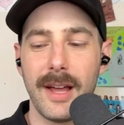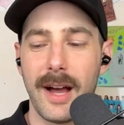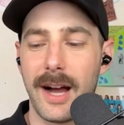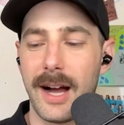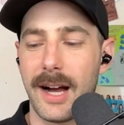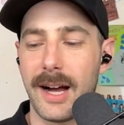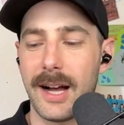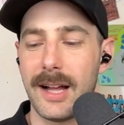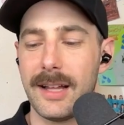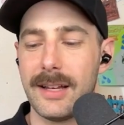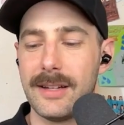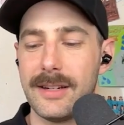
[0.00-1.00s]

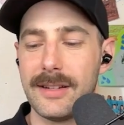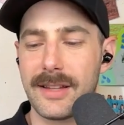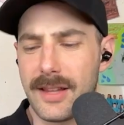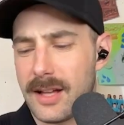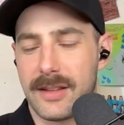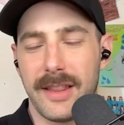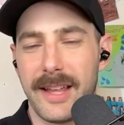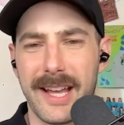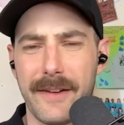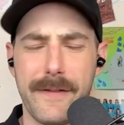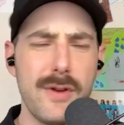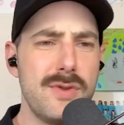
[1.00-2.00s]
Like a
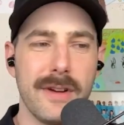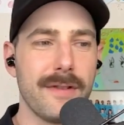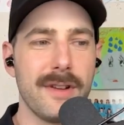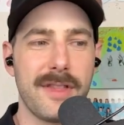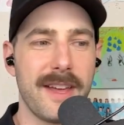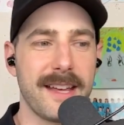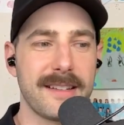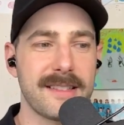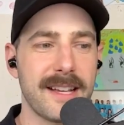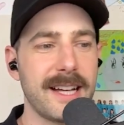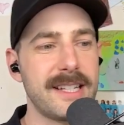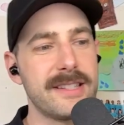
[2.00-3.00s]
few different things. Like
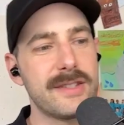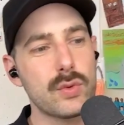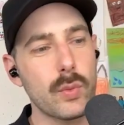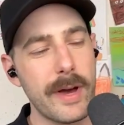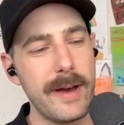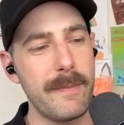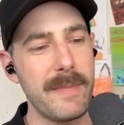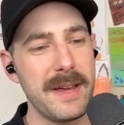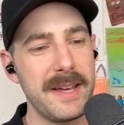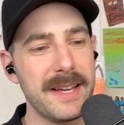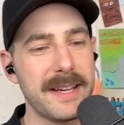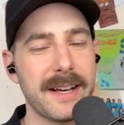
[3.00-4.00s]
I did
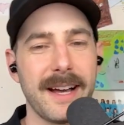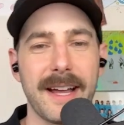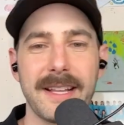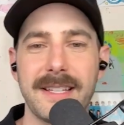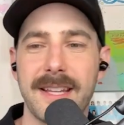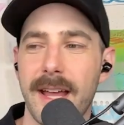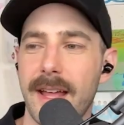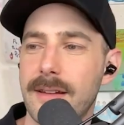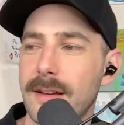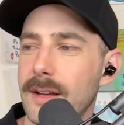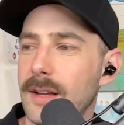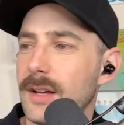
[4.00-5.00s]
swimming. I did
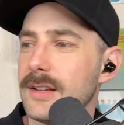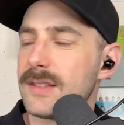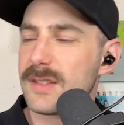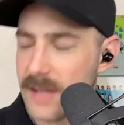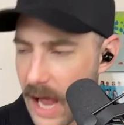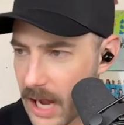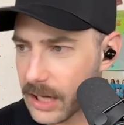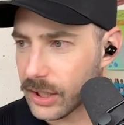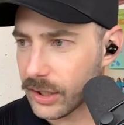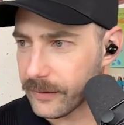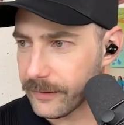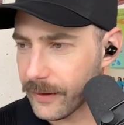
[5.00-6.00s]

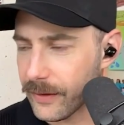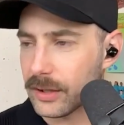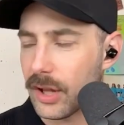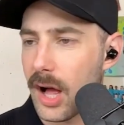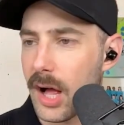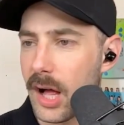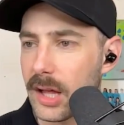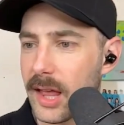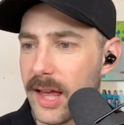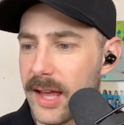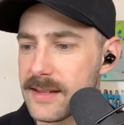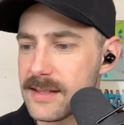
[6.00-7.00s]
soccer for the
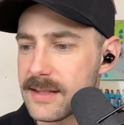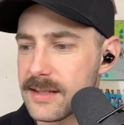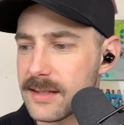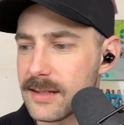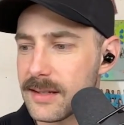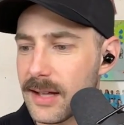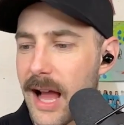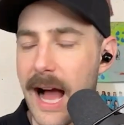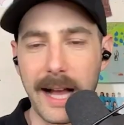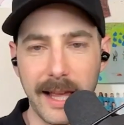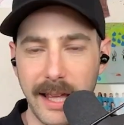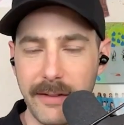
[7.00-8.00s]
longest.
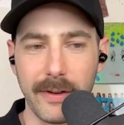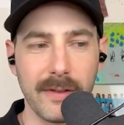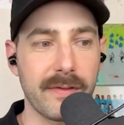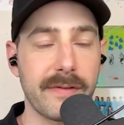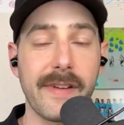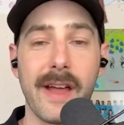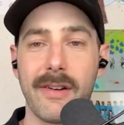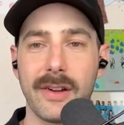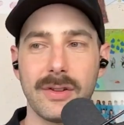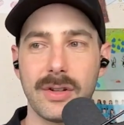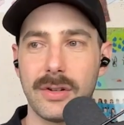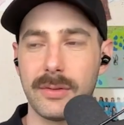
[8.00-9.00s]
Hockey for a very
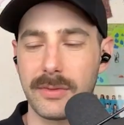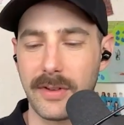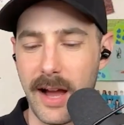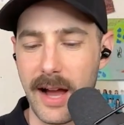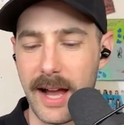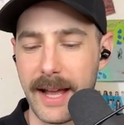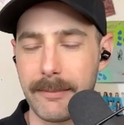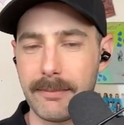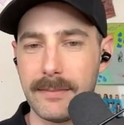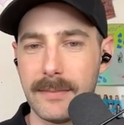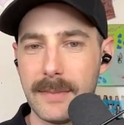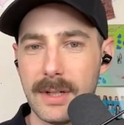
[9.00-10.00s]
little time.
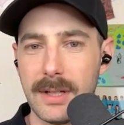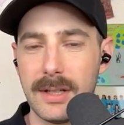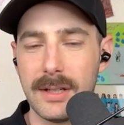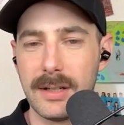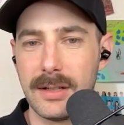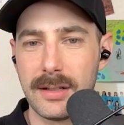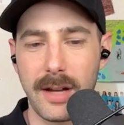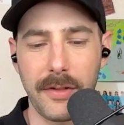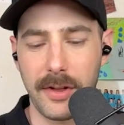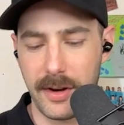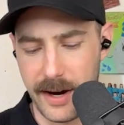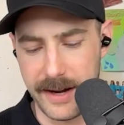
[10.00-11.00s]
Nothing
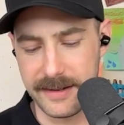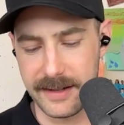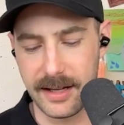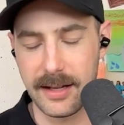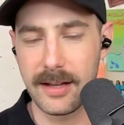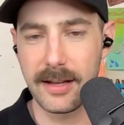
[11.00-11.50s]
crazy.